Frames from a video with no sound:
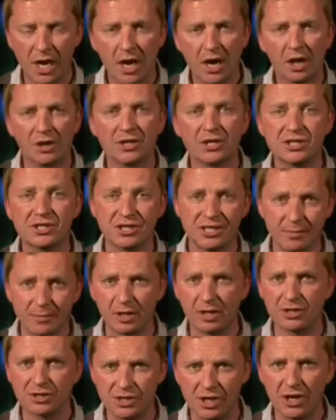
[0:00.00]
under
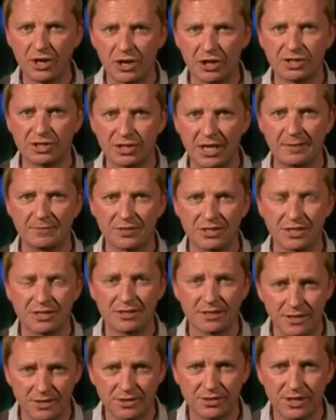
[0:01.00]
similar
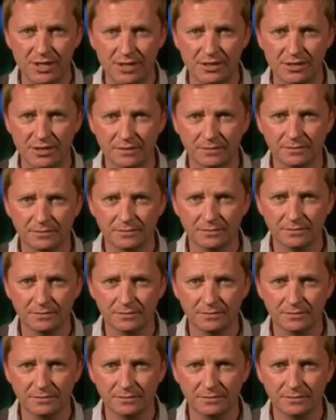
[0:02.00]
circumstances this season.